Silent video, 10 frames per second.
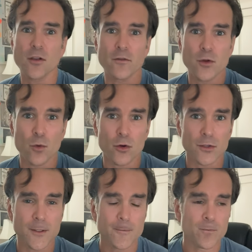over the
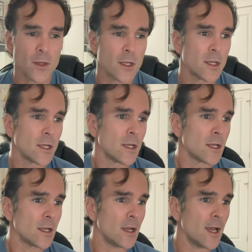world.
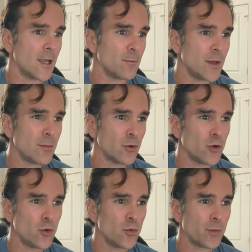and people
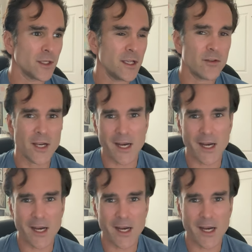who believe in an